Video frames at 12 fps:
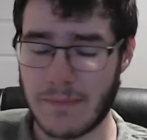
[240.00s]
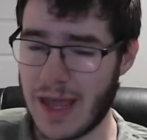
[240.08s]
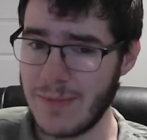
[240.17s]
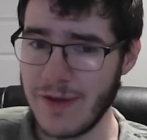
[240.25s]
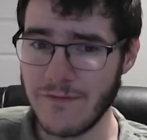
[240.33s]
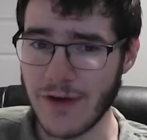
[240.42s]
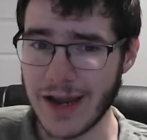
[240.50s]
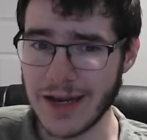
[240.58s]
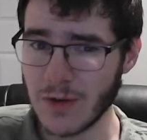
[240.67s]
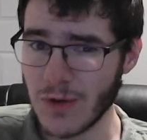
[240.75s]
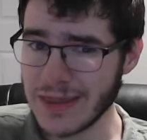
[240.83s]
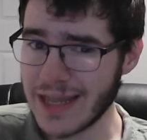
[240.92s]
maybe
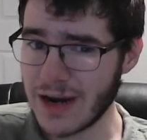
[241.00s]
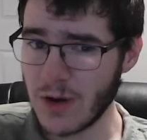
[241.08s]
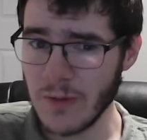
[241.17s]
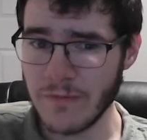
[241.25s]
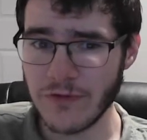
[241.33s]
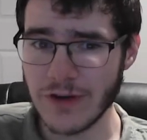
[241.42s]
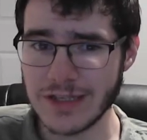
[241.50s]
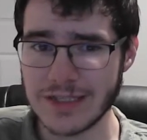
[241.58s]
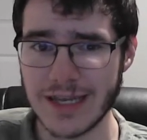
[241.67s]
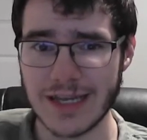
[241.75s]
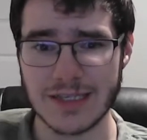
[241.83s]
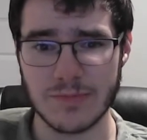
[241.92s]
finding one that hopefully
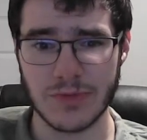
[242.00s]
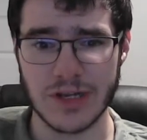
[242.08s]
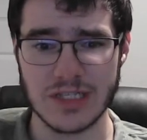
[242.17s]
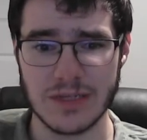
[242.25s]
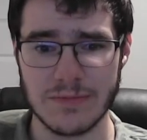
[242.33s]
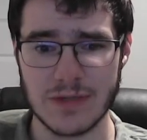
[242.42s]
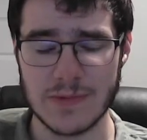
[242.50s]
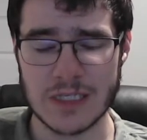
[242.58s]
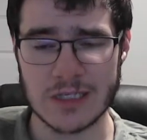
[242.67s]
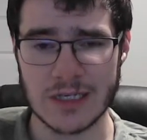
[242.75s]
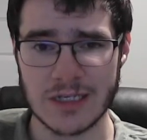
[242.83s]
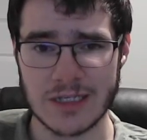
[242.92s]
sticks and brings them some
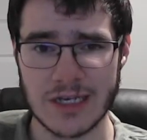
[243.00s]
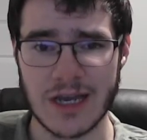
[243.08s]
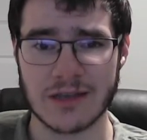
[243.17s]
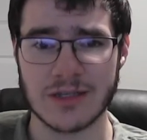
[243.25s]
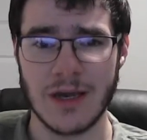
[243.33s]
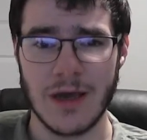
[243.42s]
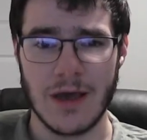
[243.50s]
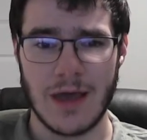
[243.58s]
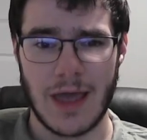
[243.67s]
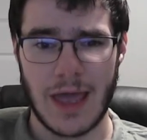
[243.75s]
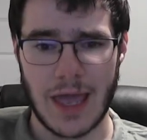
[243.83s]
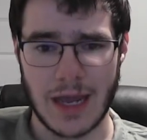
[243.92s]
success
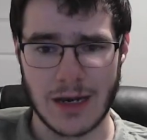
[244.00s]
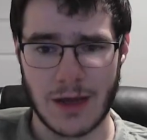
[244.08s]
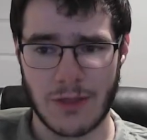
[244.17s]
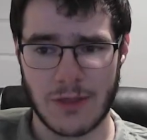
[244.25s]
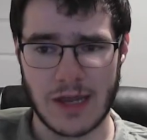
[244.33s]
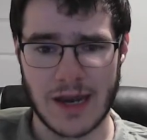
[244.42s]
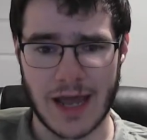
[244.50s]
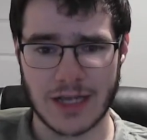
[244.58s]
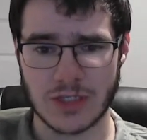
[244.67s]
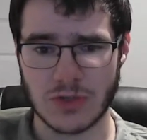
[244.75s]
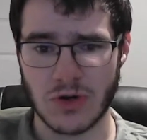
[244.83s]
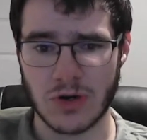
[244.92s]
in the
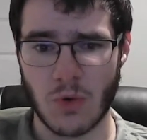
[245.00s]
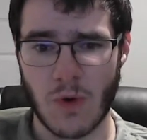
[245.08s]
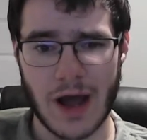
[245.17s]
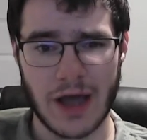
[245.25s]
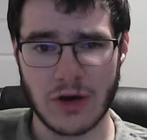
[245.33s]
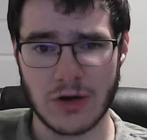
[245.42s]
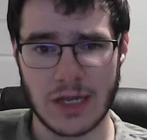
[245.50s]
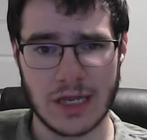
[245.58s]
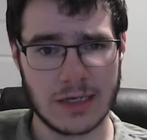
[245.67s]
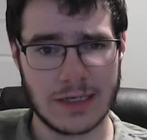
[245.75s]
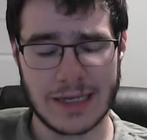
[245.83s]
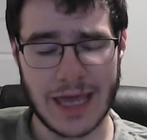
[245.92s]
next little while.
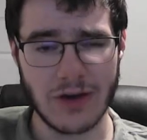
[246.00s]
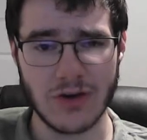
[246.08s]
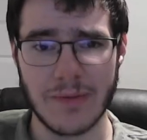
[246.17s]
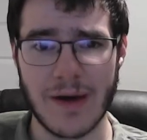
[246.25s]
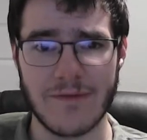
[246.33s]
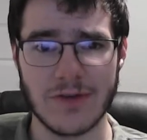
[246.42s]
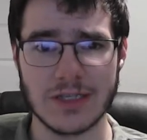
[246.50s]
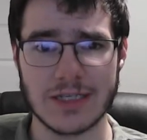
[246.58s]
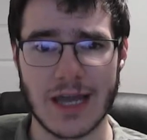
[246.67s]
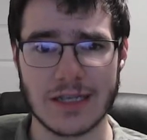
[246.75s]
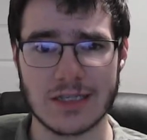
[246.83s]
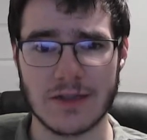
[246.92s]
Caleb Evans
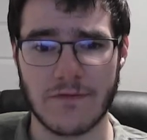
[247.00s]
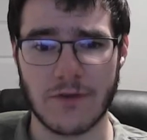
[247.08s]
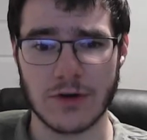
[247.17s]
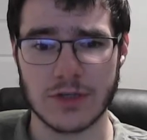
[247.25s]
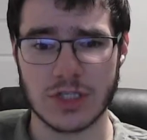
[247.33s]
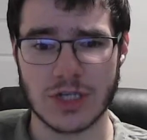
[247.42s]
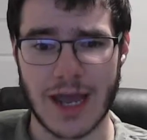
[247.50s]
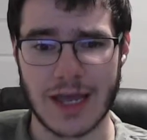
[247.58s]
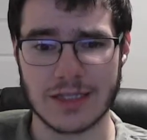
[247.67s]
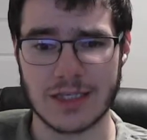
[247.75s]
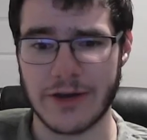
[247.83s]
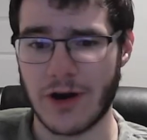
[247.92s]
gets the first
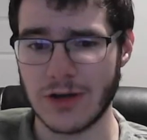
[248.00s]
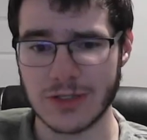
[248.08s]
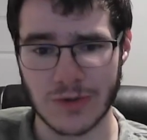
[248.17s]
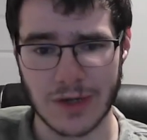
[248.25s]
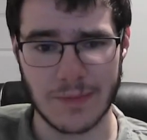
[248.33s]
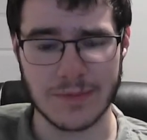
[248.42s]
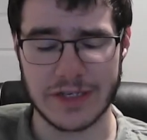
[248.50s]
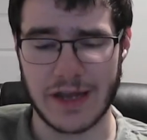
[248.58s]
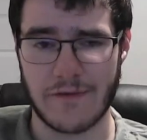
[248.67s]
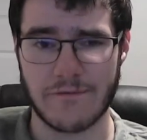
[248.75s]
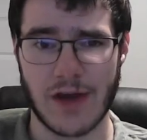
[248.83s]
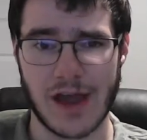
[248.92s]
chance. He also comes in
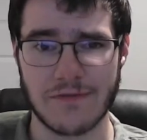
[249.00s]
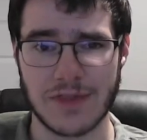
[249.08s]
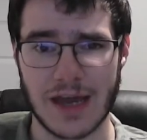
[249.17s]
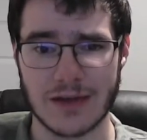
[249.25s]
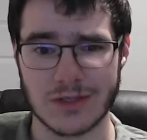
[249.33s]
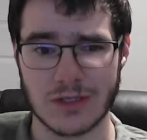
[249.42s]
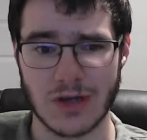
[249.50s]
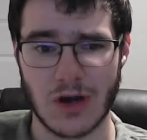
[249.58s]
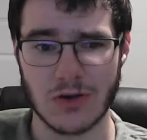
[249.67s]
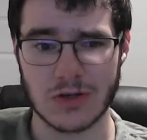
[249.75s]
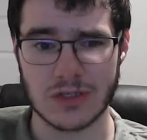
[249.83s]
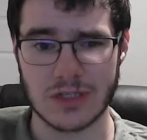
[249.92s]
at
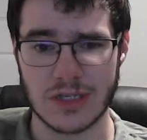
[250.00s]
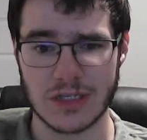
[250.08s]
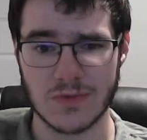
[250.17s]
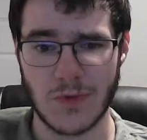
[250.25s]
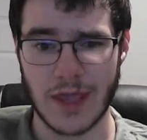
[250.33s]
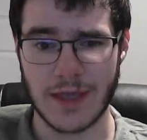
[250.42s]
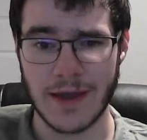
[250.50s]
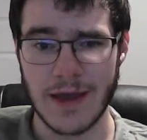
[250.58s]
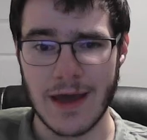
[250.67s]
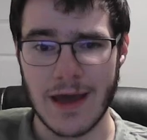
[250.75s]
$5,000 this week.